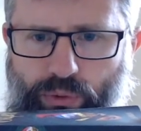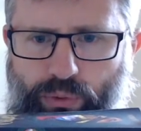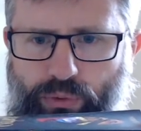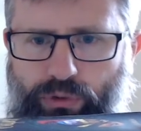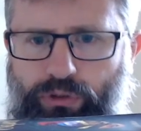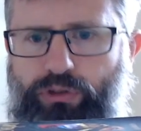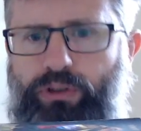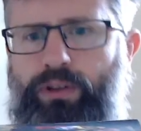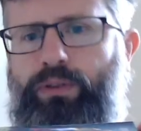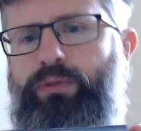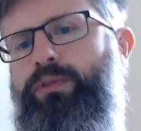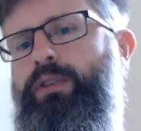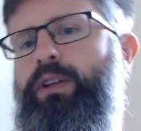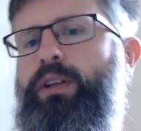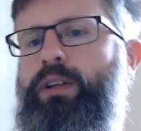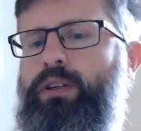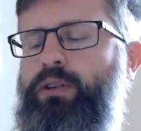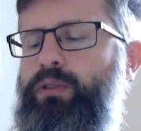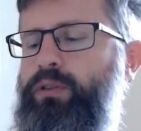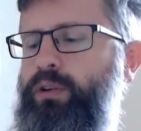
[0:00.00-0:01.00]
all
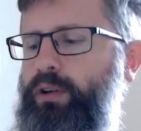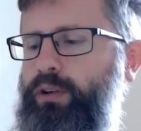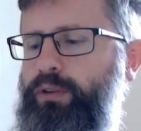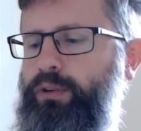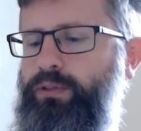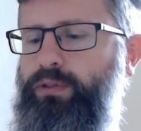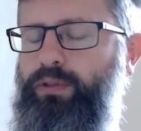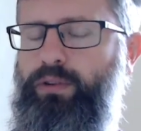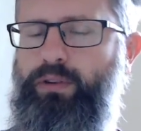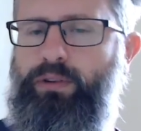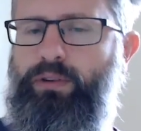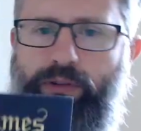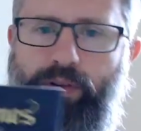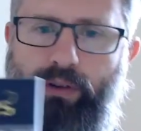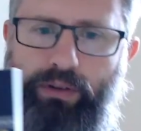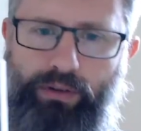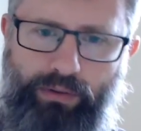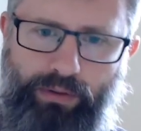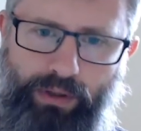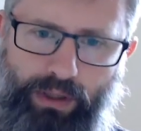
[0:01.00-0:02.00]
shifted across. And
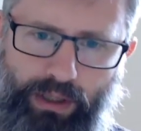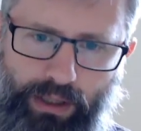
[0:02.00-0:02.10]
so